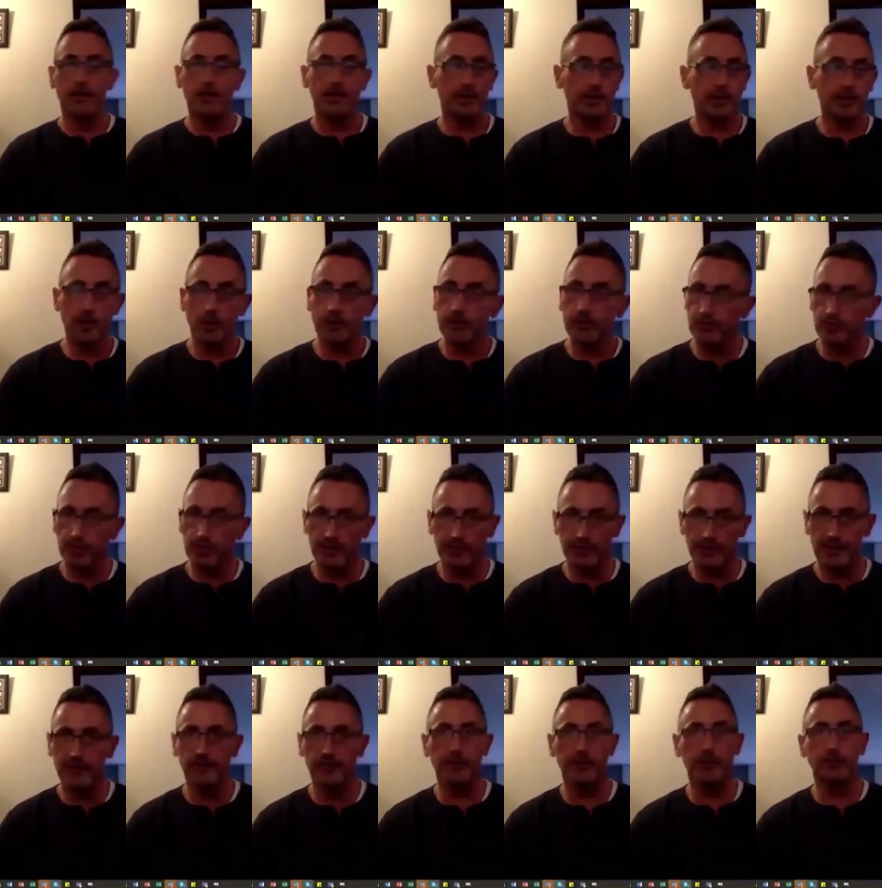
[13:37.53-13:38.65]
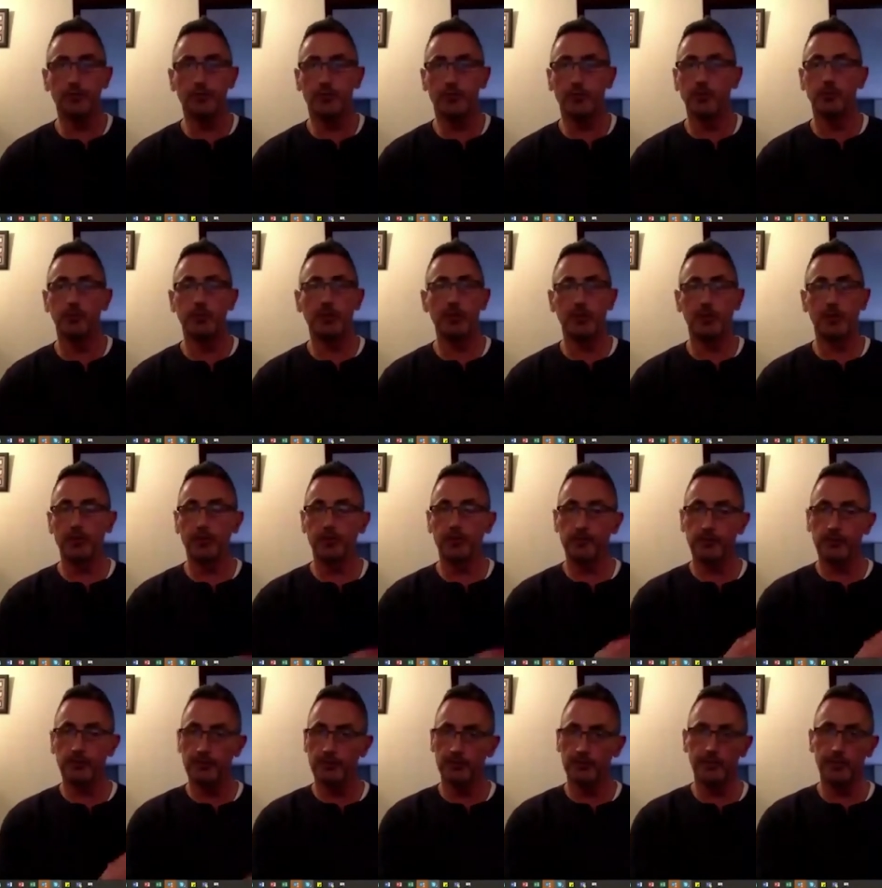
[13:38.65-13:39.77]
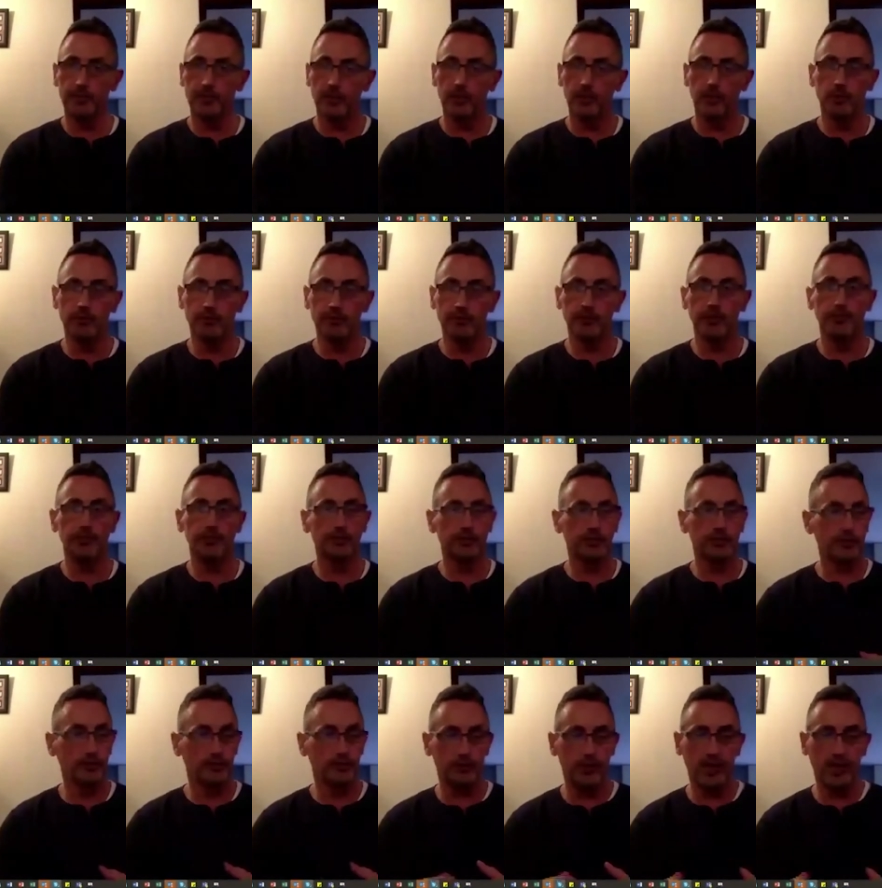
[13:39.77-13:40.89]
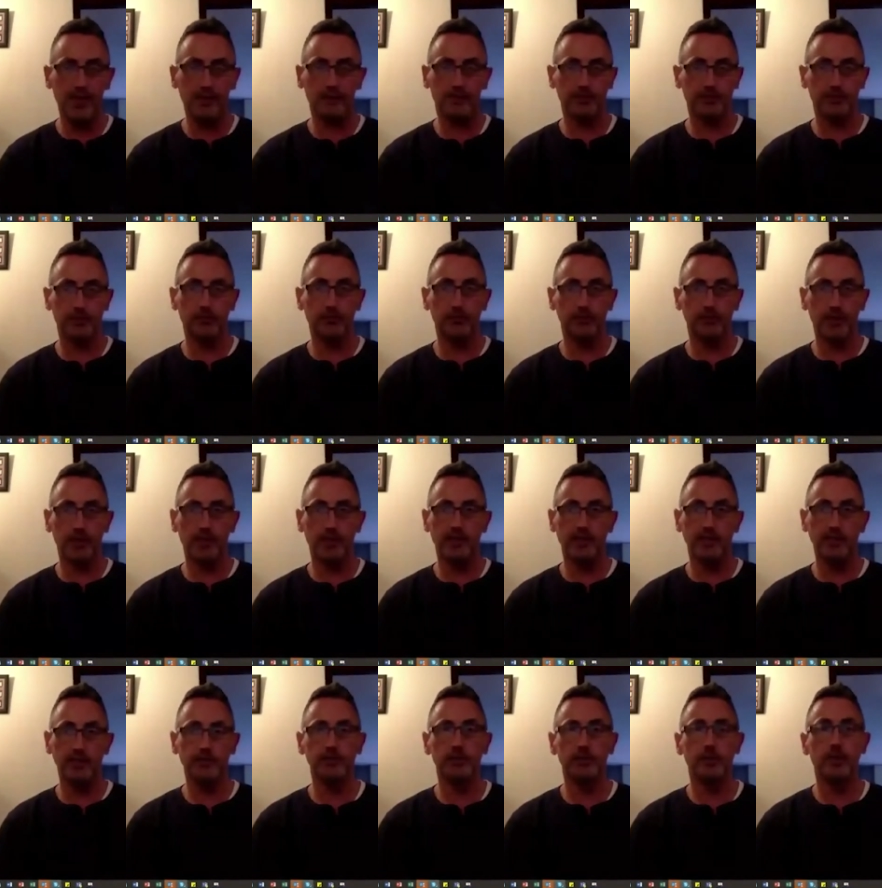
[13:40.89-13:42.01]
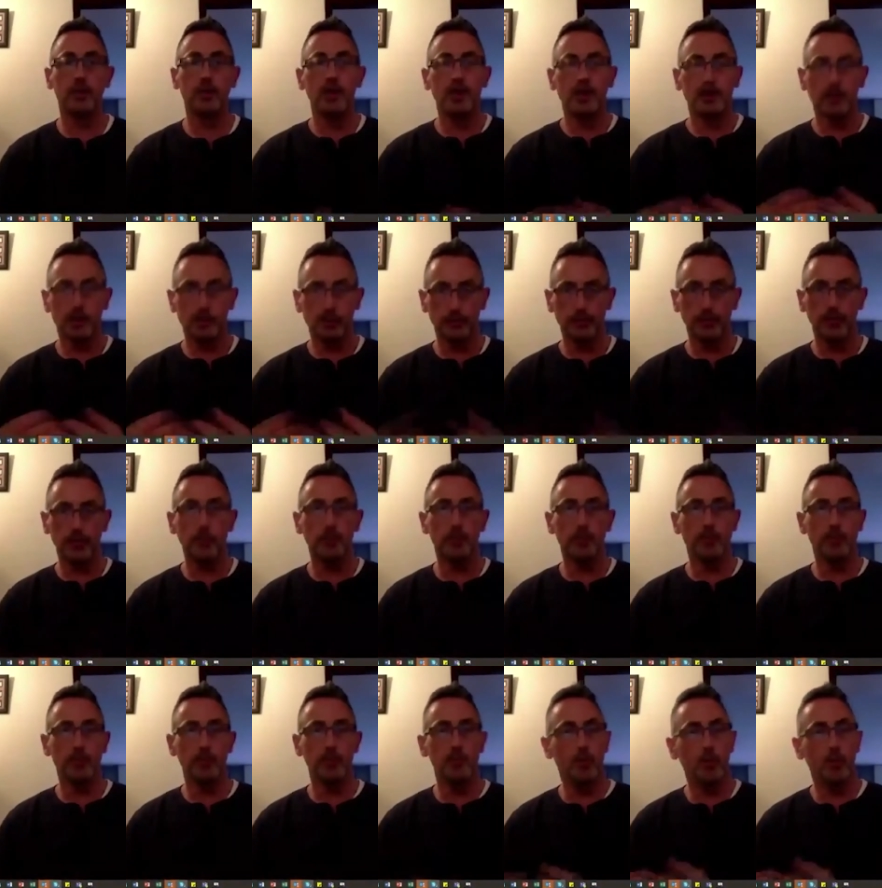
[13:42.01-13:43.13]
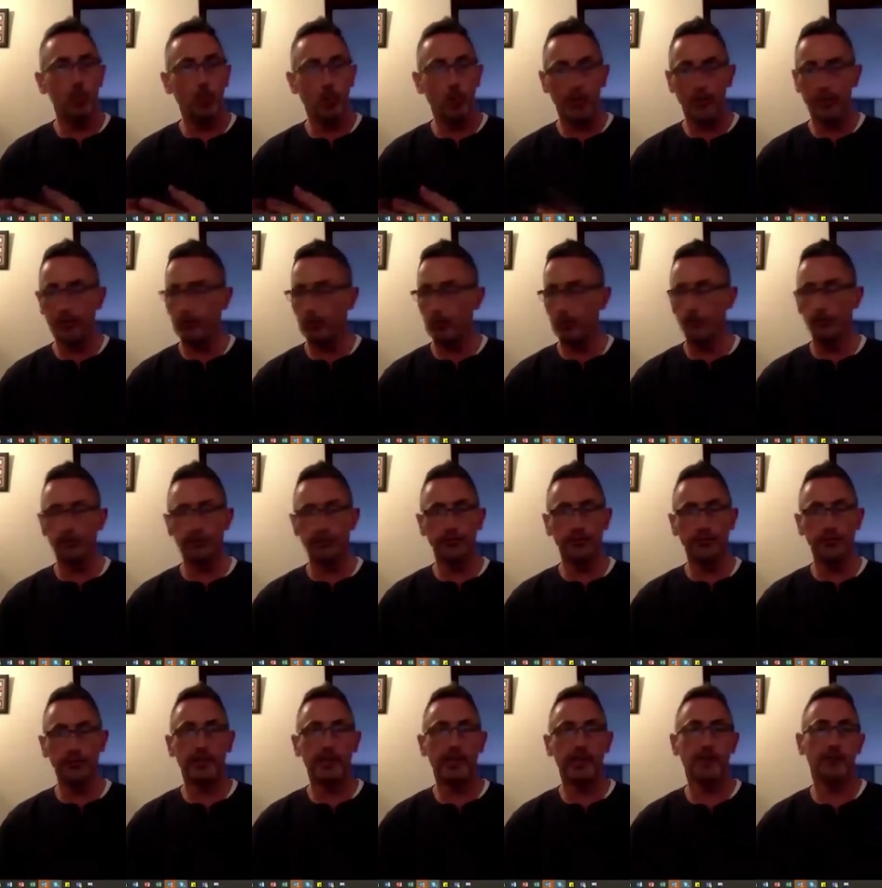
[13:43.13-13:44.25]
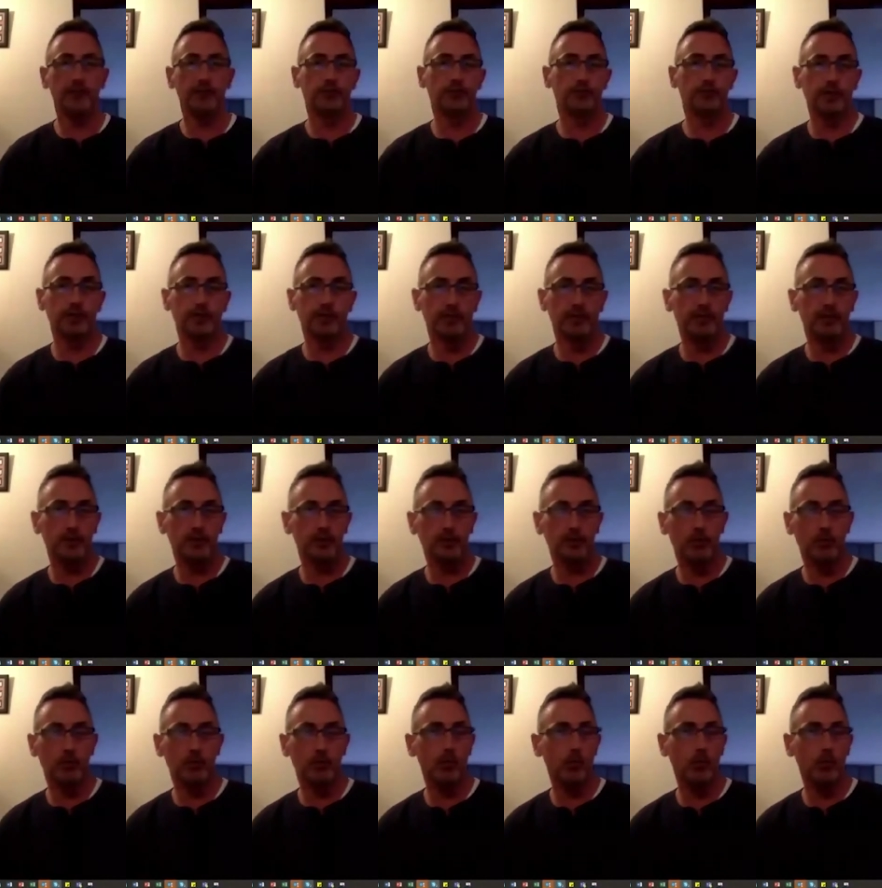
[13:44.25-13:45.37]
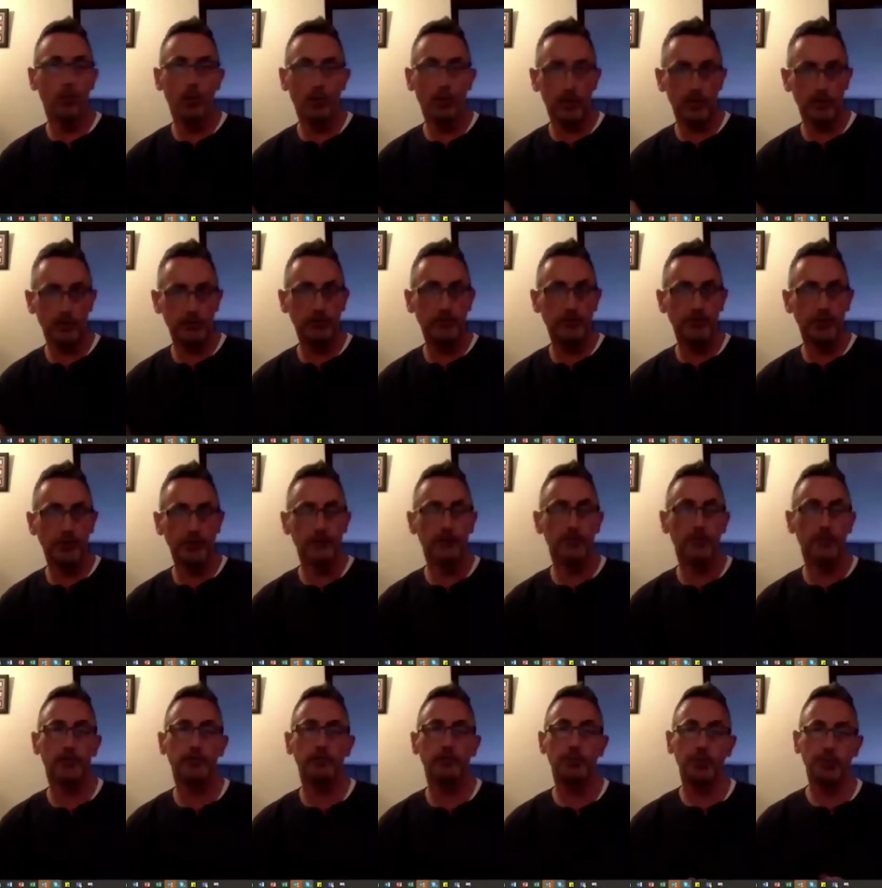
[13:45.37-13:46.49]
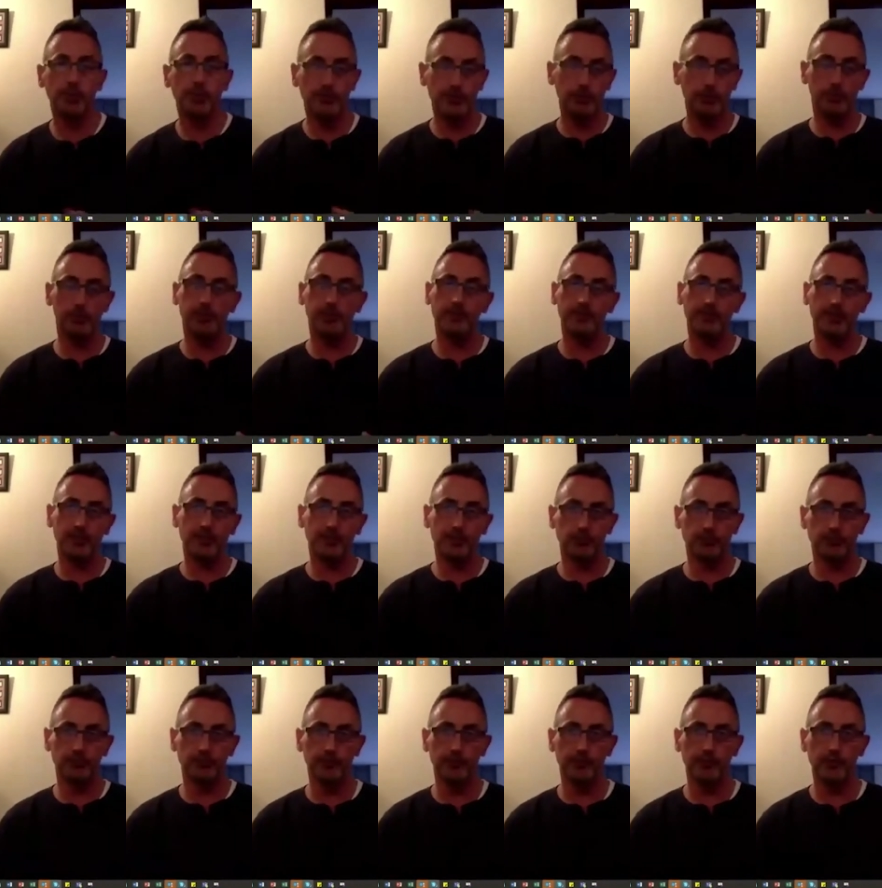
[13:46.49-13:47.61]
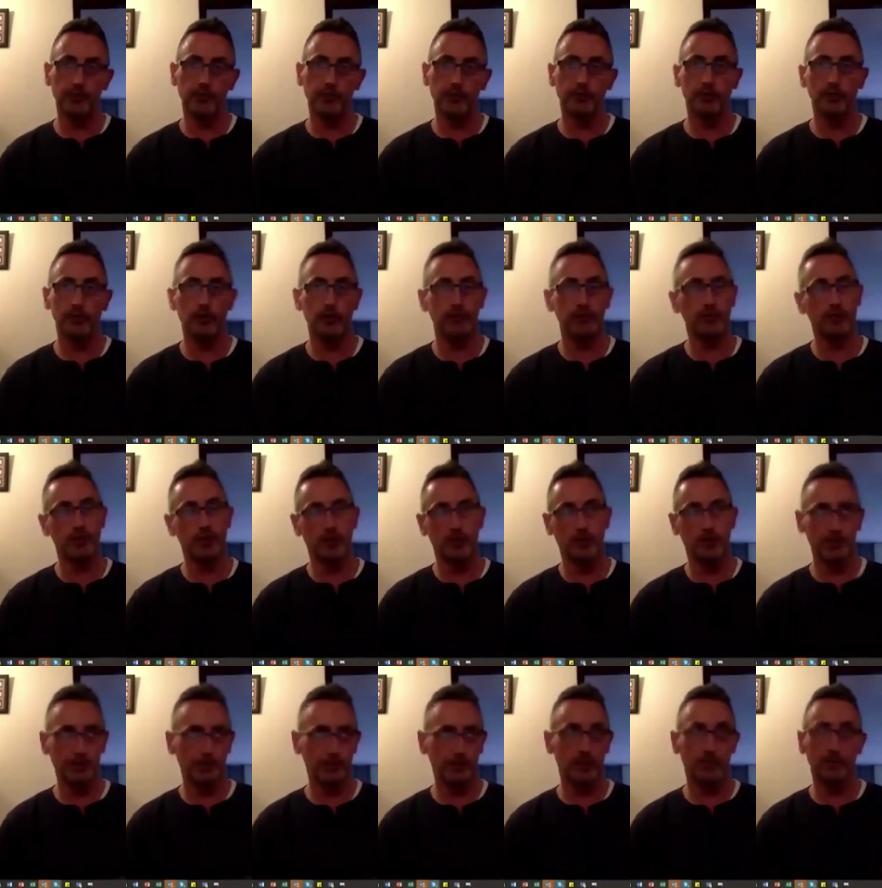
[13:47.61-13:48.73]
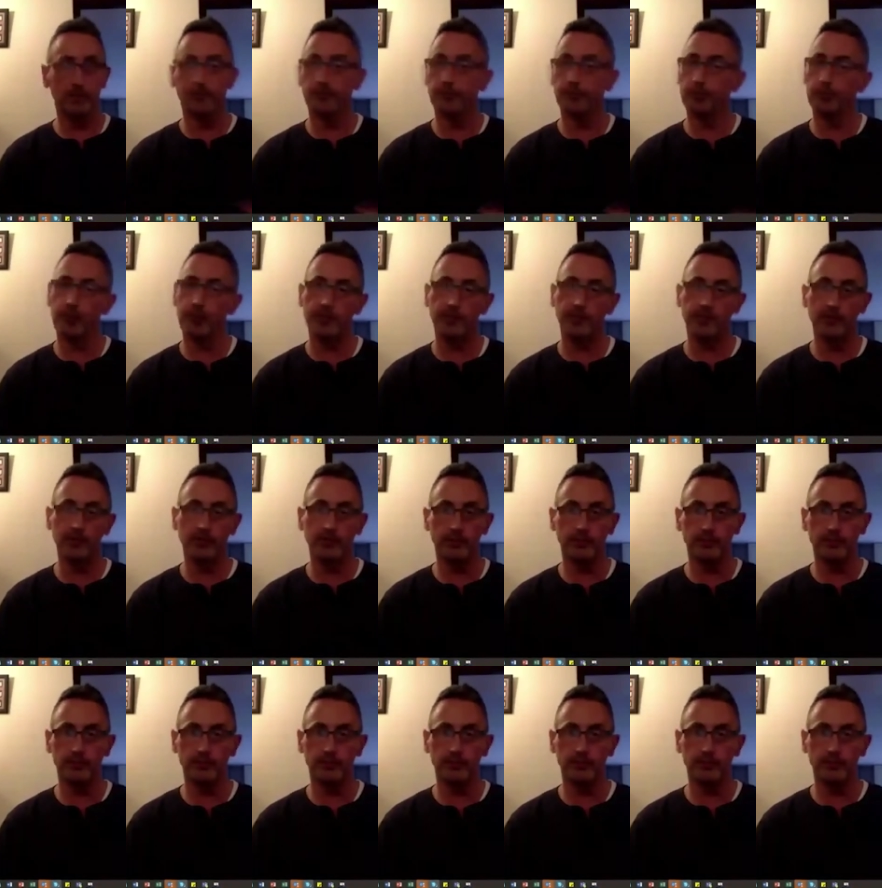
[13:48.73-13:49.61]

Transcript: So go and sit in the canteens with these people. These, these, you know, whoever it is has, has had to change. Yeah. Go sit with them. What are the problems you're encountering? You know, what can be done? So these post-implementation reviews, a lot of time, lip services pay for these.